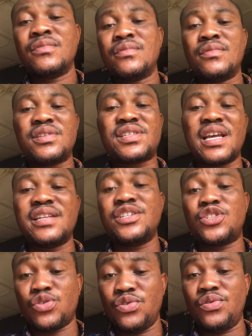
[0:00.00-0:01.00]
send it
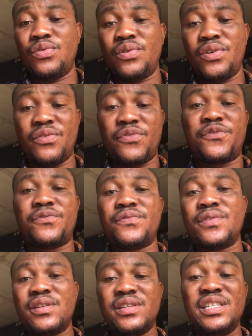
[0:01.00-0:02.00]
to you if
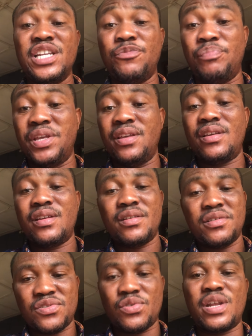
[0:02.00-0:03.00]
need be,
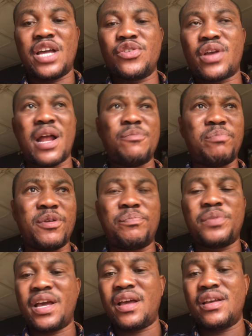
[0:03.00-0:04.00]
so that you can
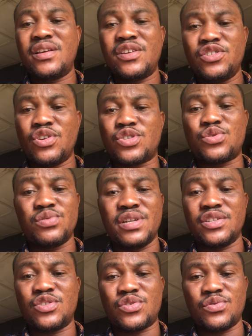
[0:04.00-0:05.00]
prepare your
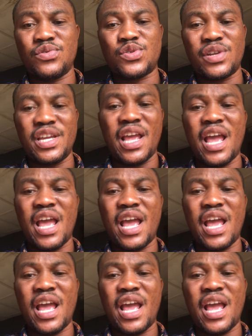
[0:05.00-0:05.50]
students too. So the